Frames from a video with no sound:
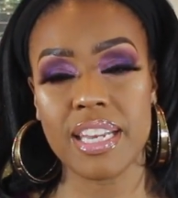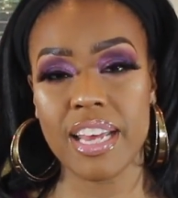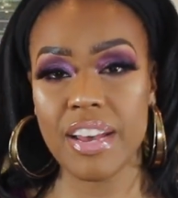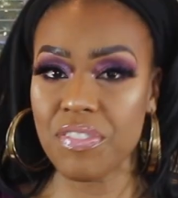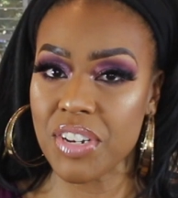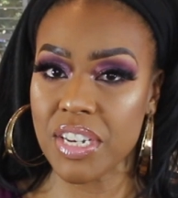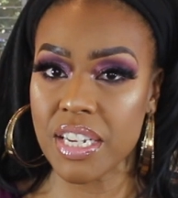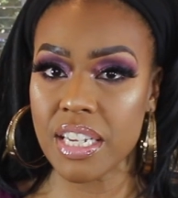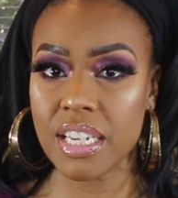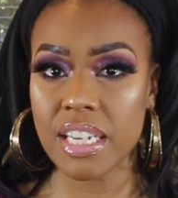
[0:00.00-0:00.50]

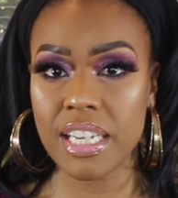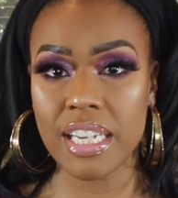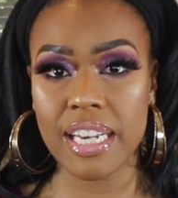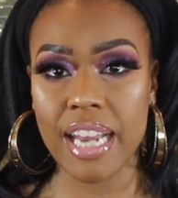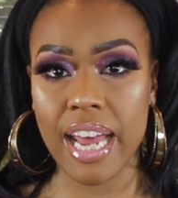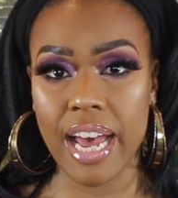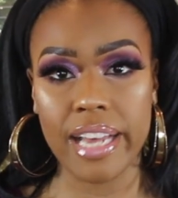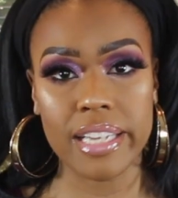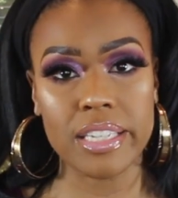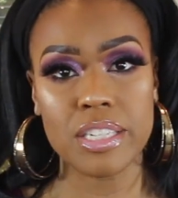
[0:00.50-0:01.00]
Definitely
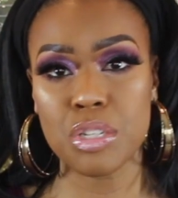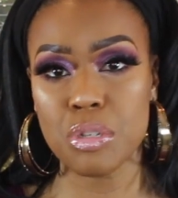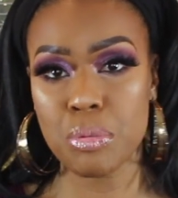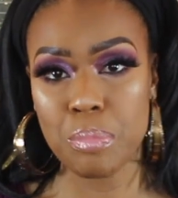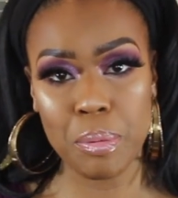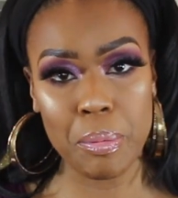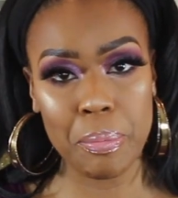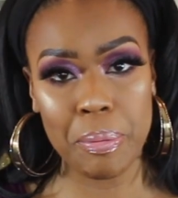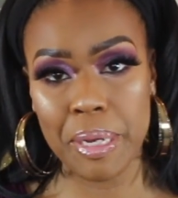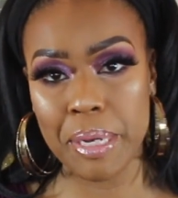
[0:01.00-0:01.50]
not
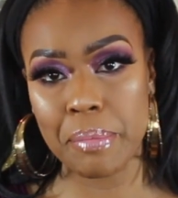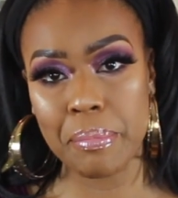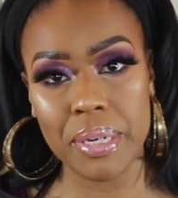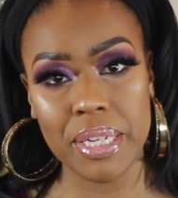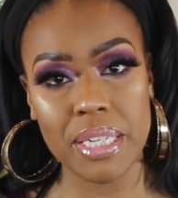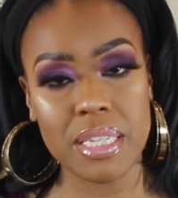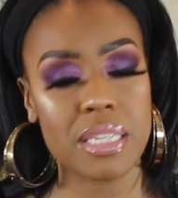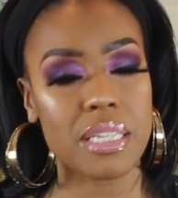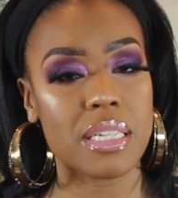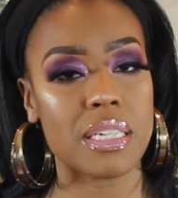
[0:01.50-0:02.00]
super
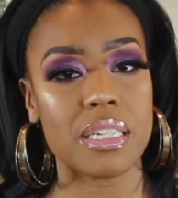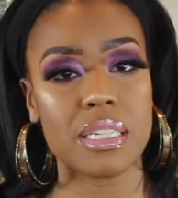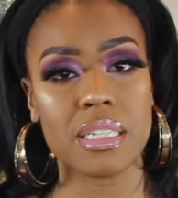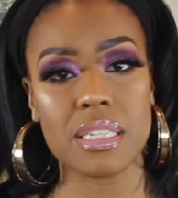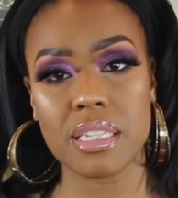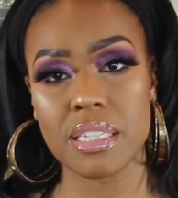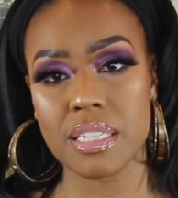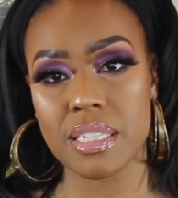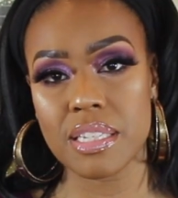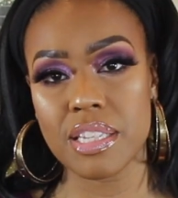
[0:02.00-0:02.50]
pigmented.
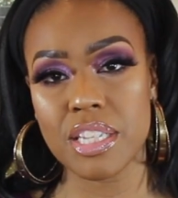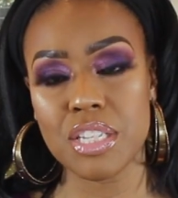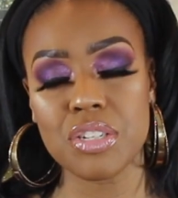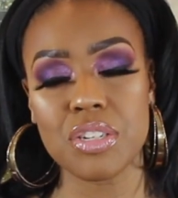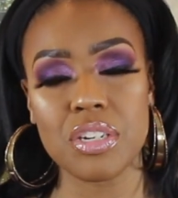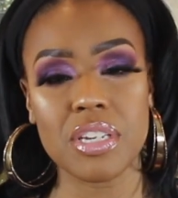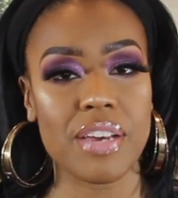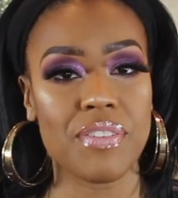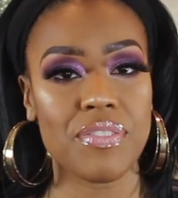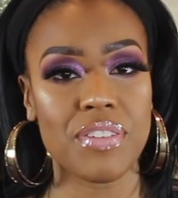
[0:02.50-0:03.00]
This, these
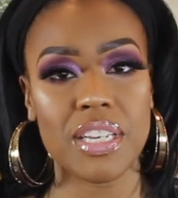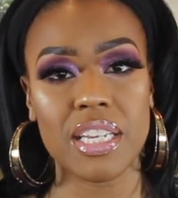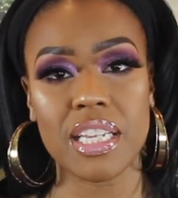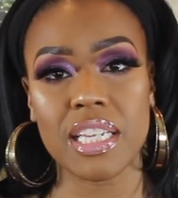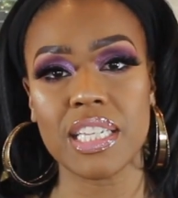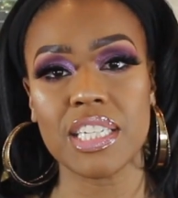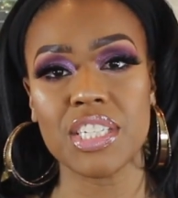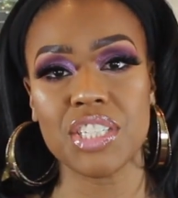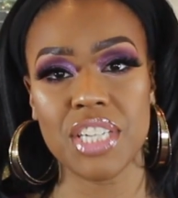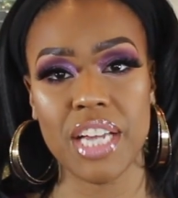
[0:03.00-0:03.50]
are
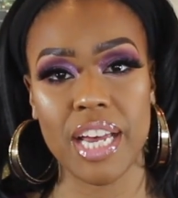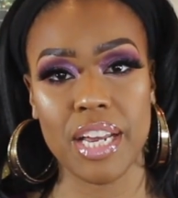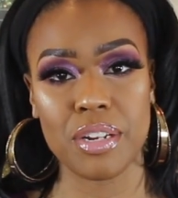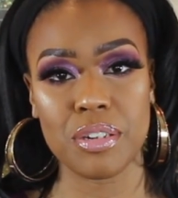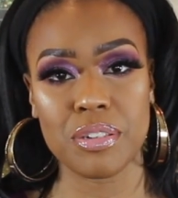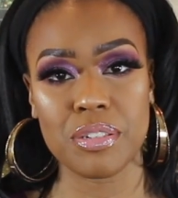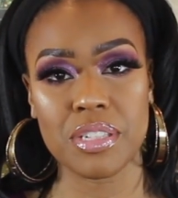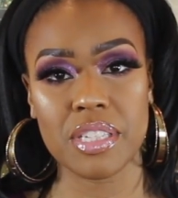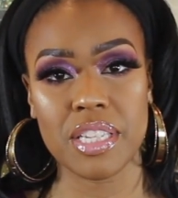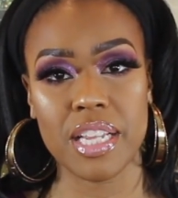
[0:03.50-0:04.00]
definitely
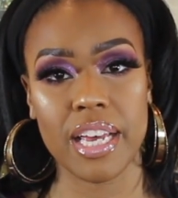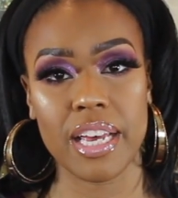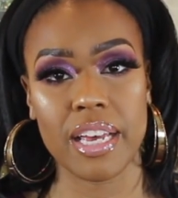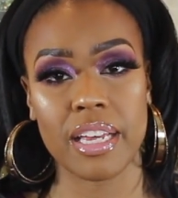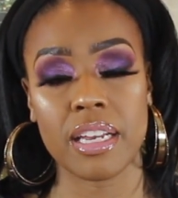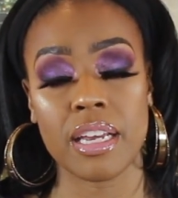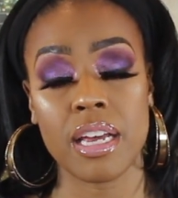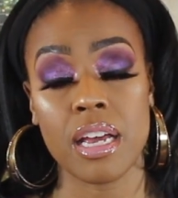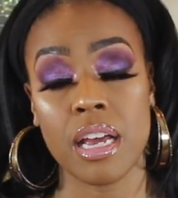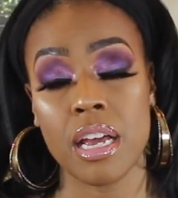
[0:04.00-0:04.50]
shadows
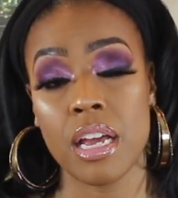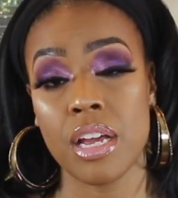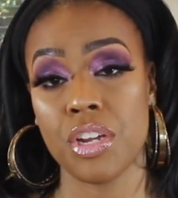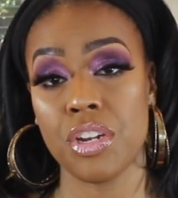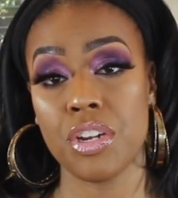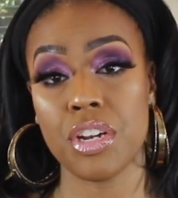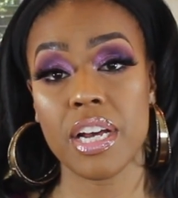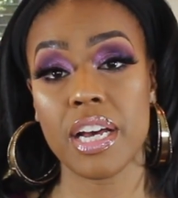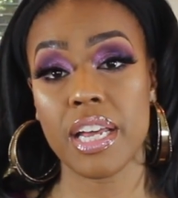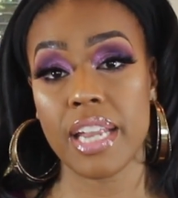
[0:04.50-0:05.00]
that
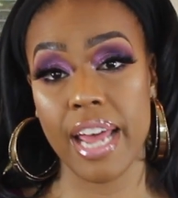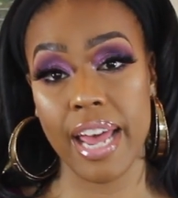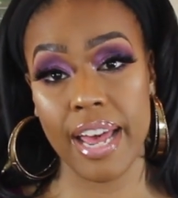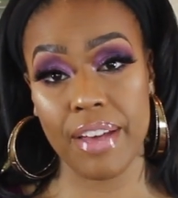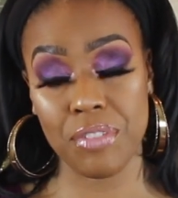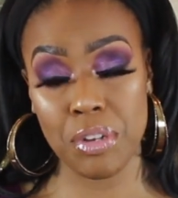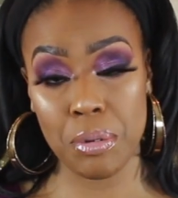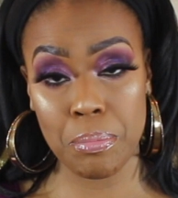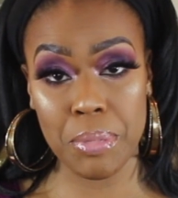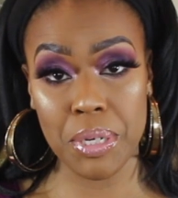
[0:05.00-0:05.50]
you're going to
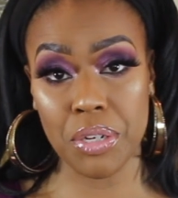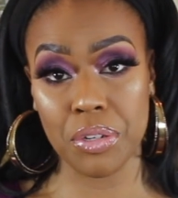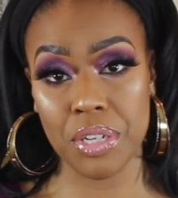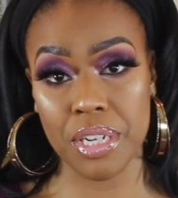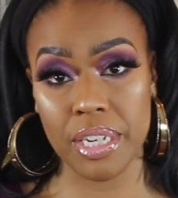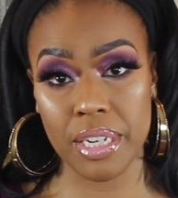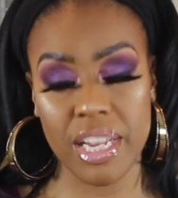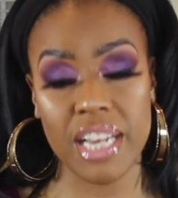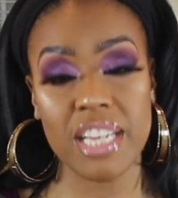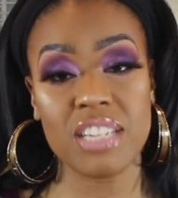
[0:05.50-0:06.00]
have to
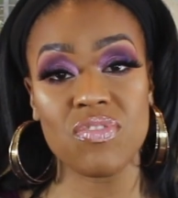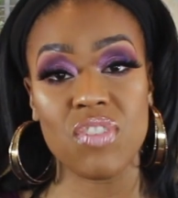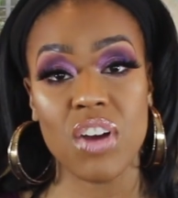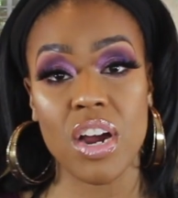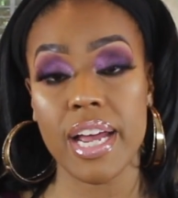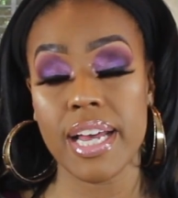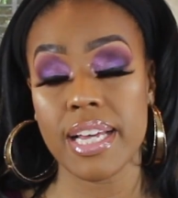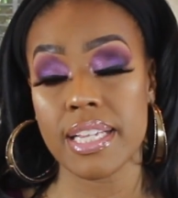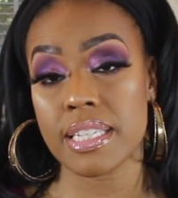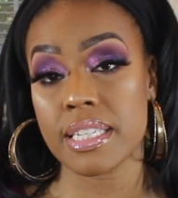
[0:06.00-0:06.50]
build up as
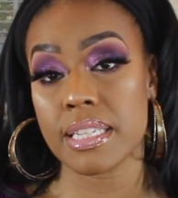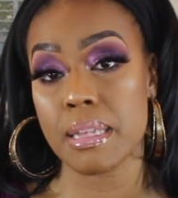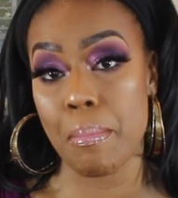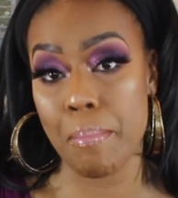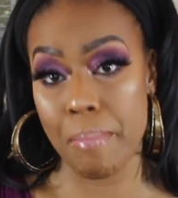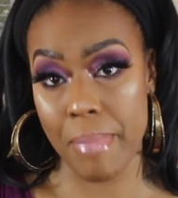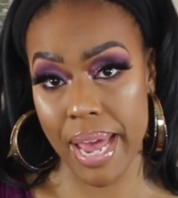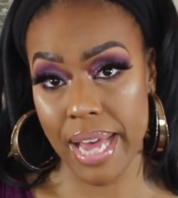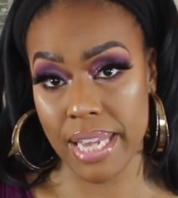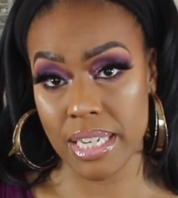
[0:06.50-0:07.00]
far as the
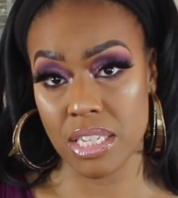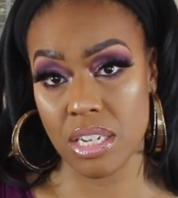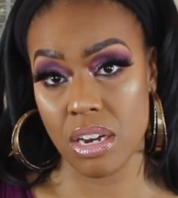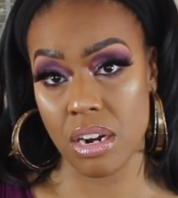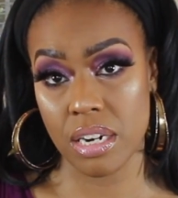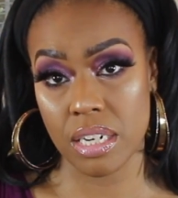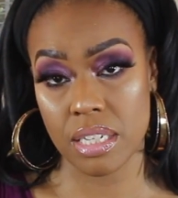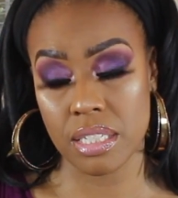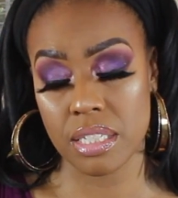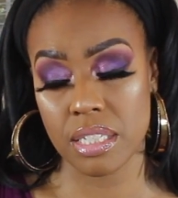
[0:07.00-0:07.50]
mattes
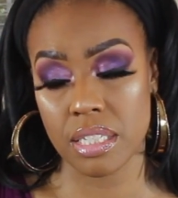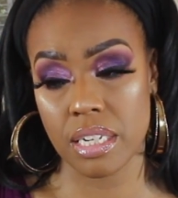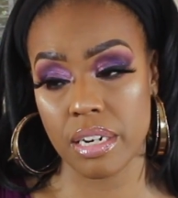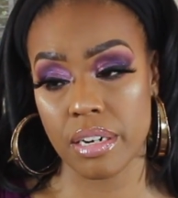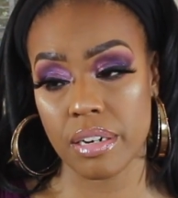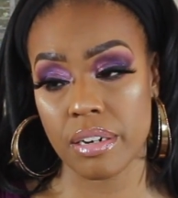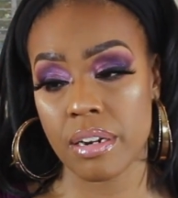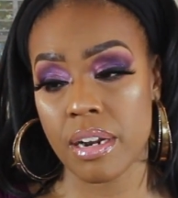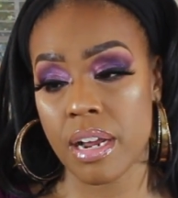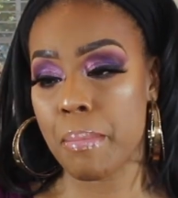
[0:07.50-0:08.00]
are
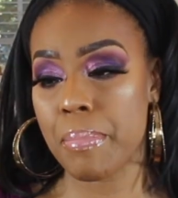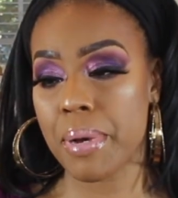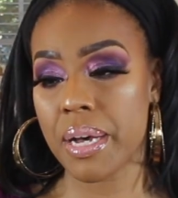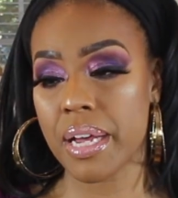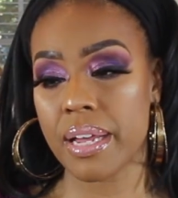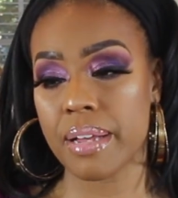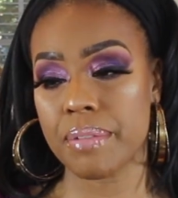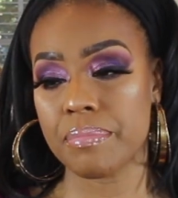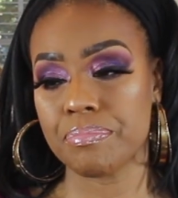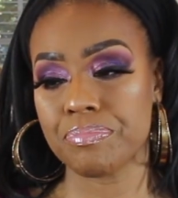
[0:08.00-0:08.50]
concerned.
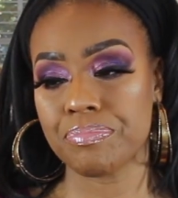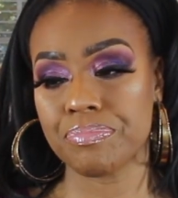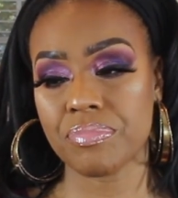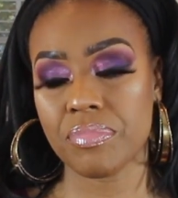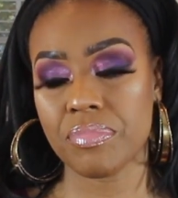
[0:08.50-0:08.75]
But